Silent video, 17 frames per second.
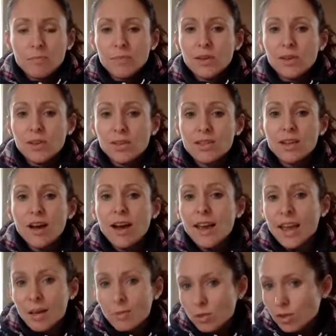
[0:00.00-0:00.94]
Because I
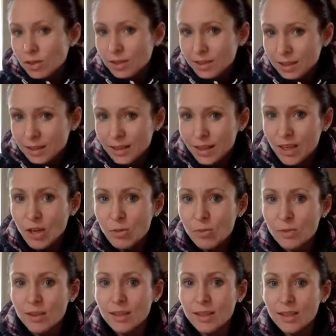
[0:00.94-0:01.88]
am going to link
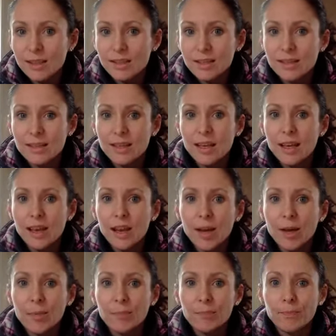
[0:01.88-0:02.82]
with this
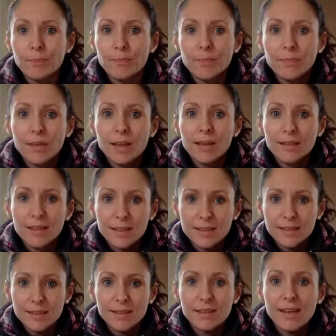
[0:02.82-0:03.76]

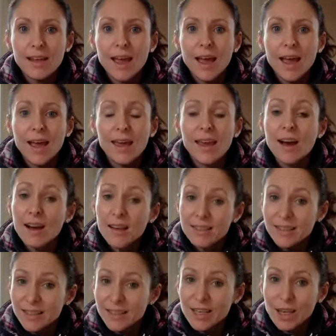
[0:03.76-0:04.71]
lesson a
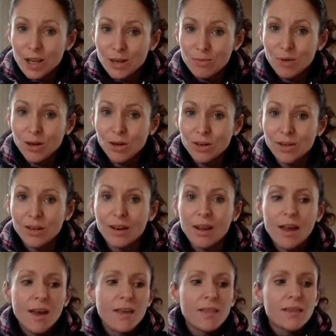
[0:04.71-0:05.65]
ICT component.
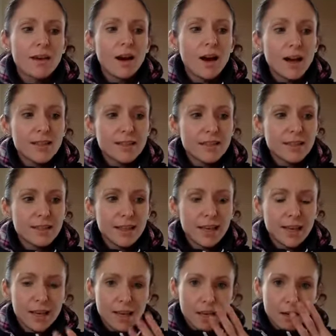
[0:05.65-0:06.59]
The
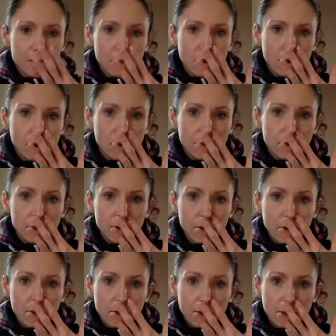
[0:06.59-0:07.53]
ICT component
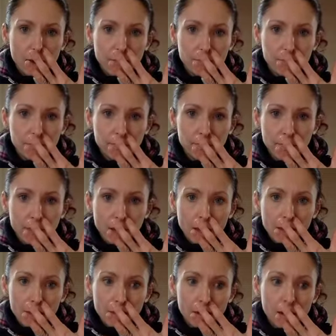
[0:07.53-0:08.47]

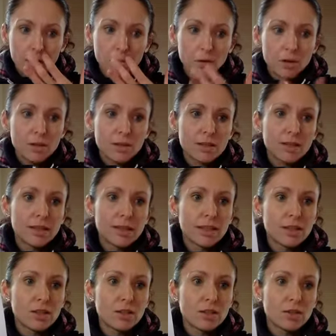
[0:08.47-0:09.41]
that I'm going to
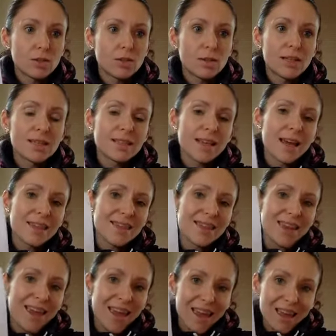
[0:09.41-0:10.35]
link into is at
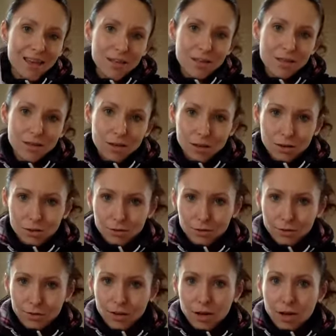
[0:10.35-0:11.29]
the end
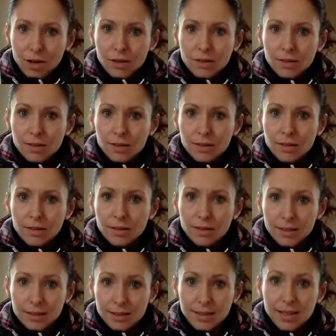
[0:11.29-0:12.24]
of
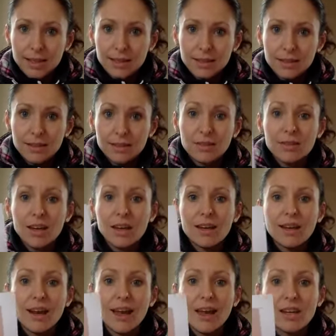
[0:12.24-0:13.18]
this lesson. They
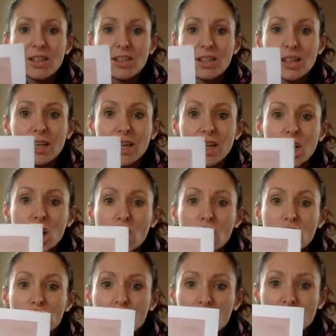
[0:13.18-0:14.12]
can actually
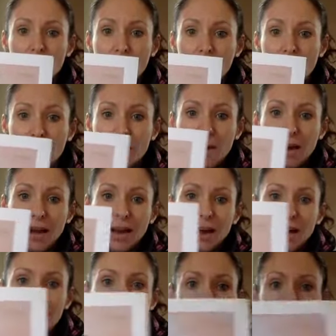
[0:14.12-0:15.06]
type
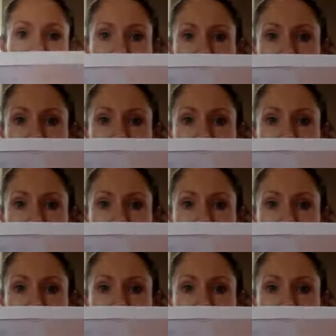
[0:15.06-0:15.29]
up